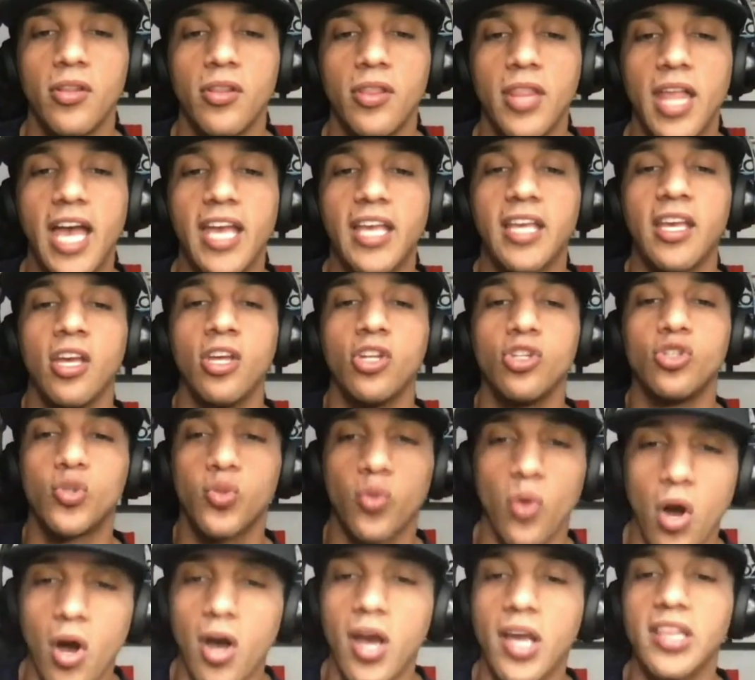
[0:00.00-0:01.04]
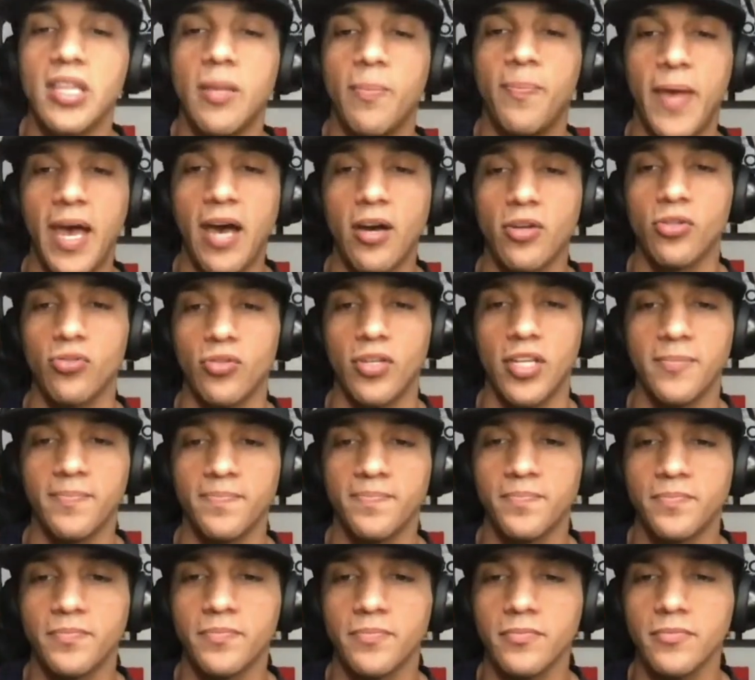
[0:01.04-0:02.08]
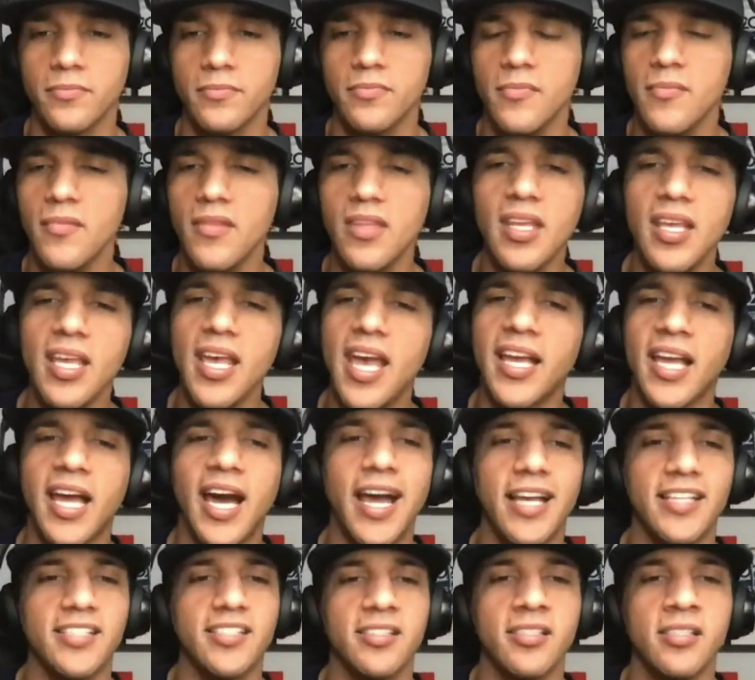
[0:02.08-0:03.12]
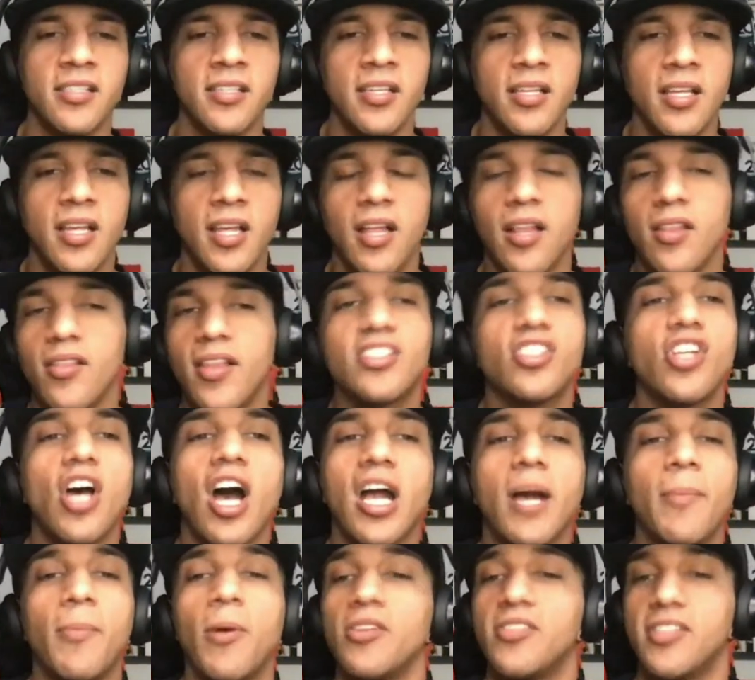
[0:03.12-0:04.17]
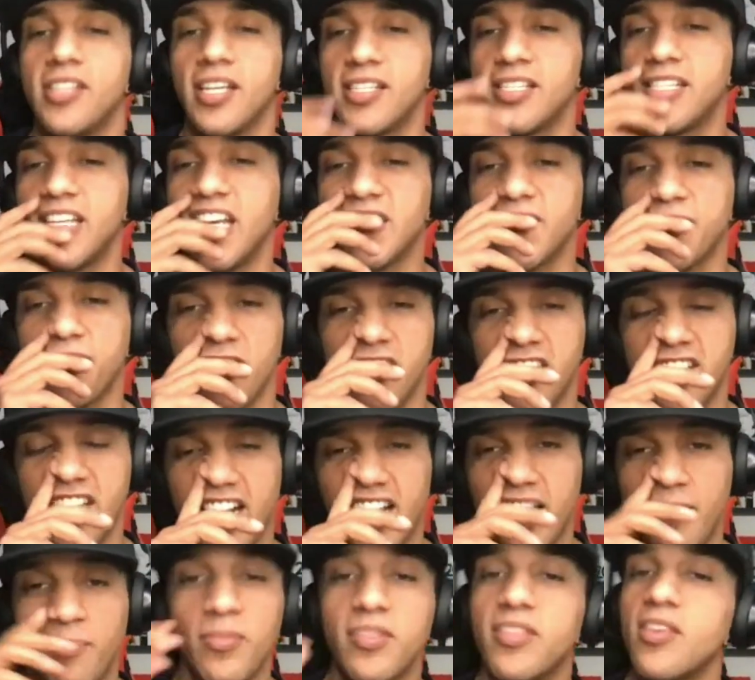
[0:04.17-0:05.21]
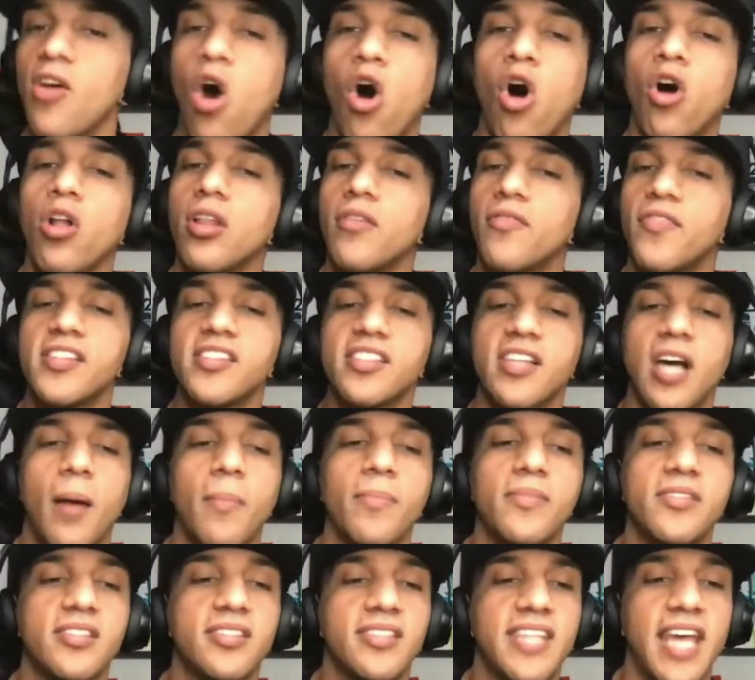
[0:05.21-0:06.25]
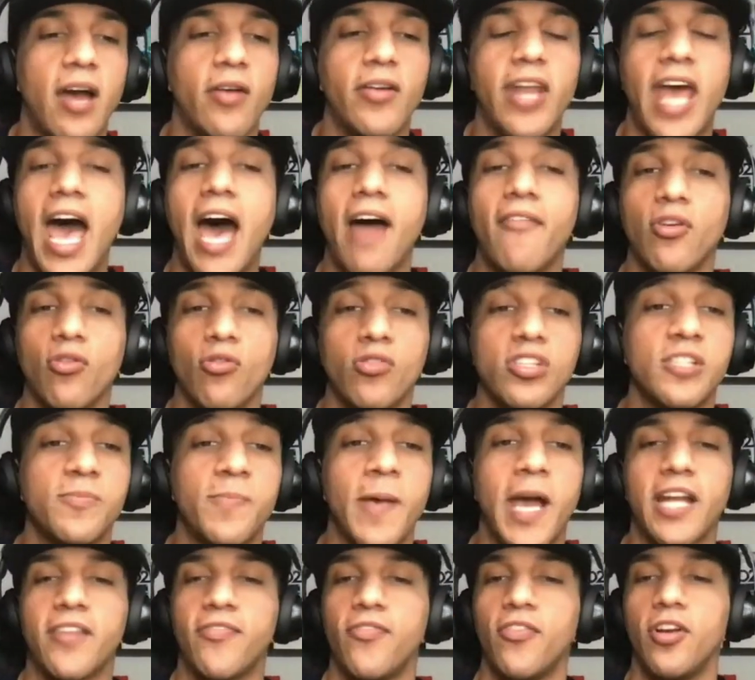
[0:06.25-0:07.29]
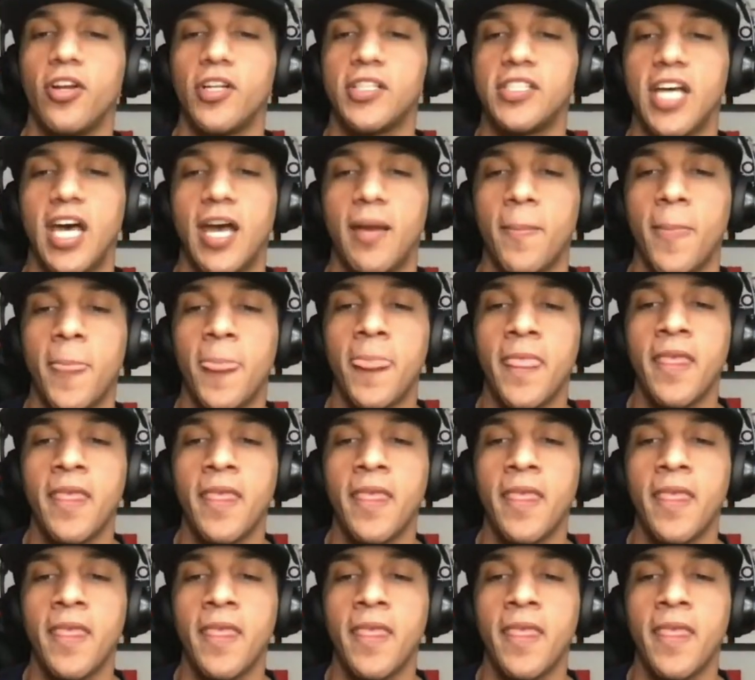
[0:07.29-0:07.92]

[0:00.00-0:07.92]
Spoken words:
Like, drawing the boundary. And guys, let's talk about success for a second. All of this comes down to having respect for your time.